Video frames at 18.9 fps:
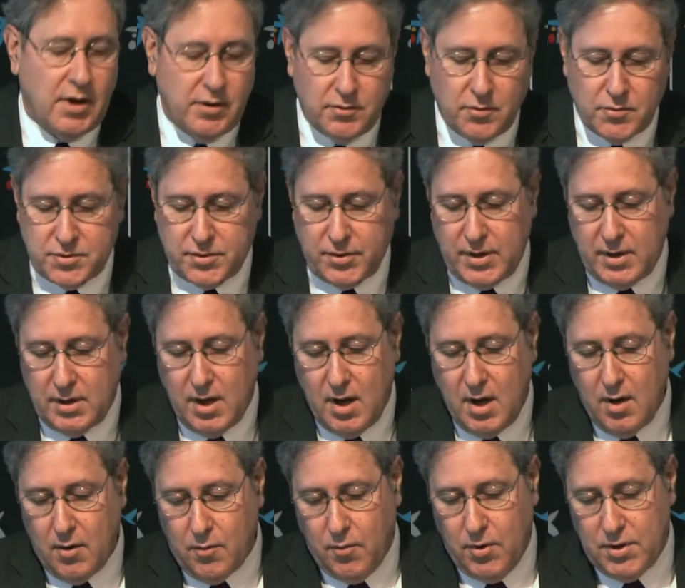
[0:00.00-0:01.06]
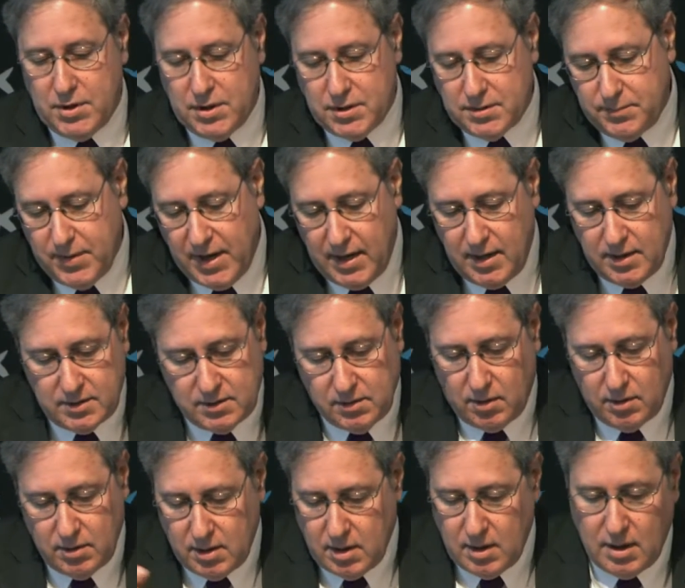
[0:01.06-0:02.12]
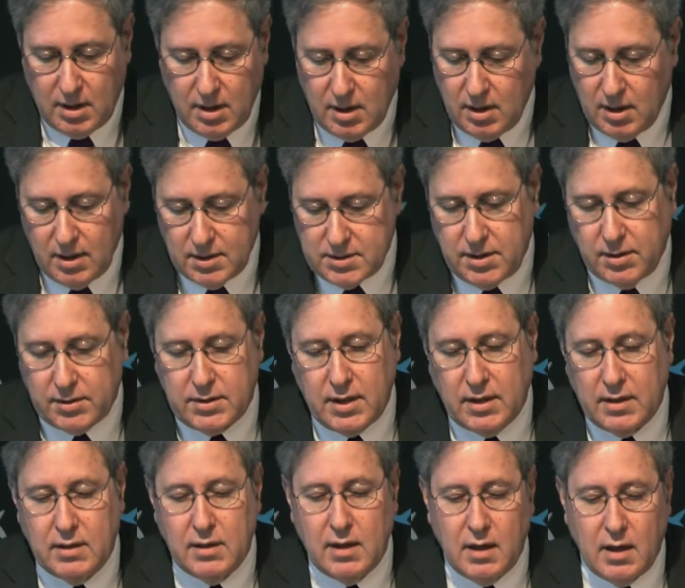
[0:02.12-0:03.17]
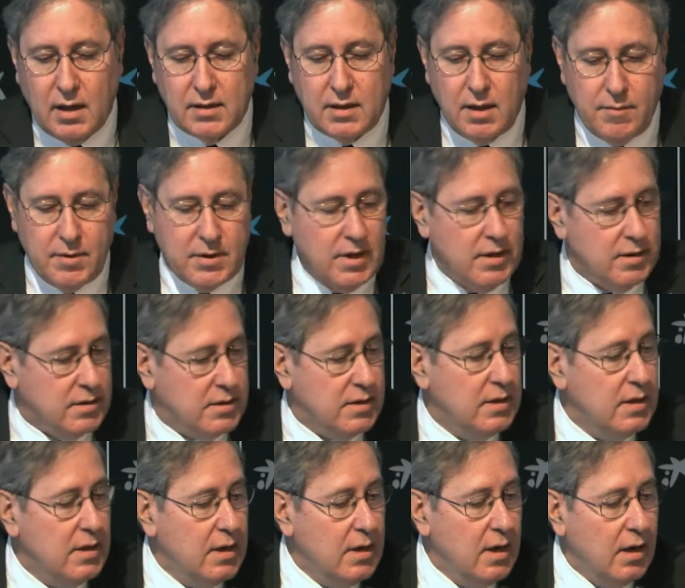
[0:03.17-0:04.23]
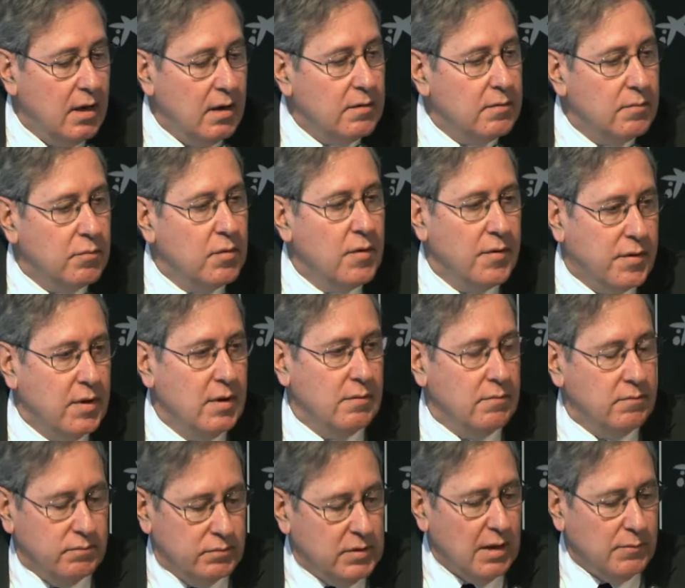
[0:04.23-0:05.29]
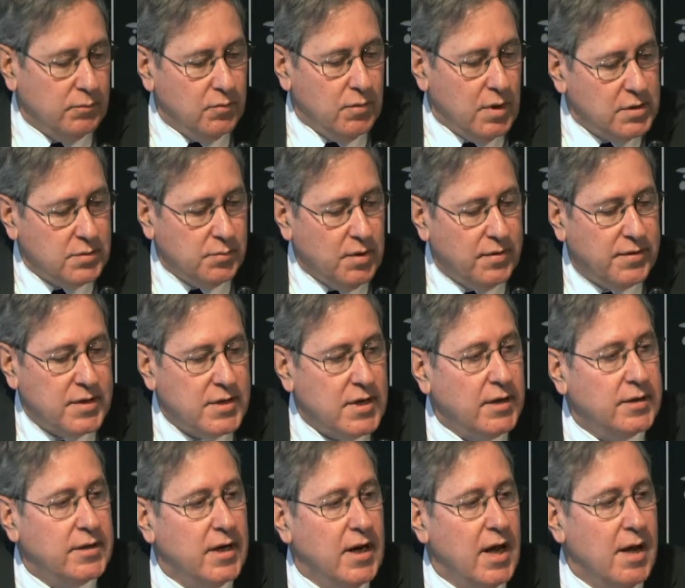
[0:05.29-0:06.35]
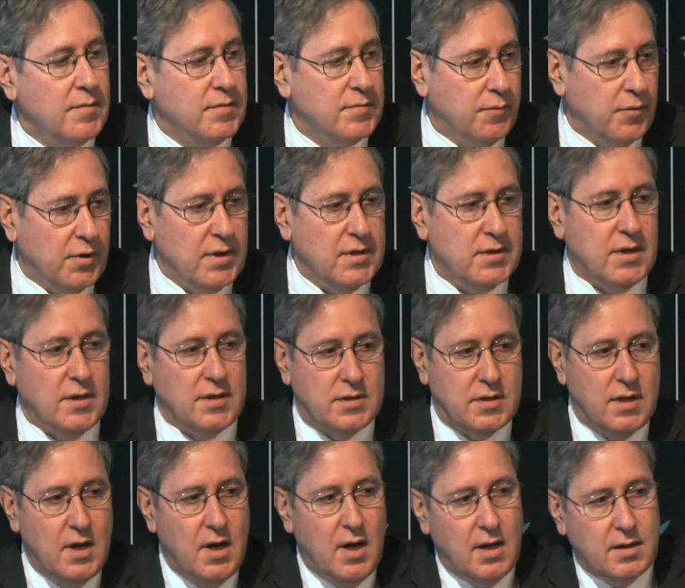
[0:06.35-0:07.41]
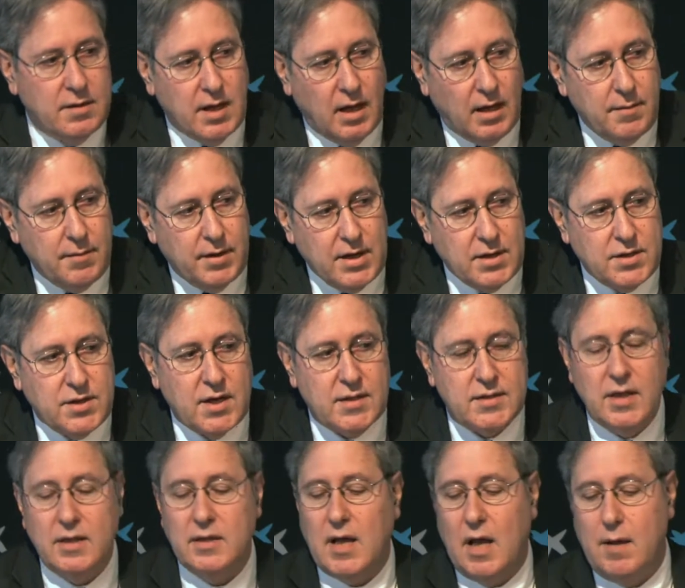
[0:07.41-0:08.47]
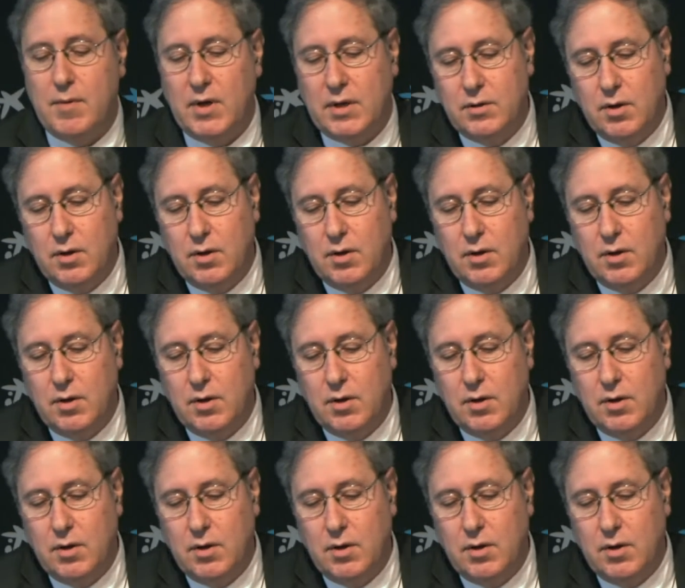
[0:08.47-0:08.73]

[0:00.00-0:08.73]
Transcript: industry which is based on uh, certain activities uh, with, uh, that works with certain aims. For instance, delivering just-in-time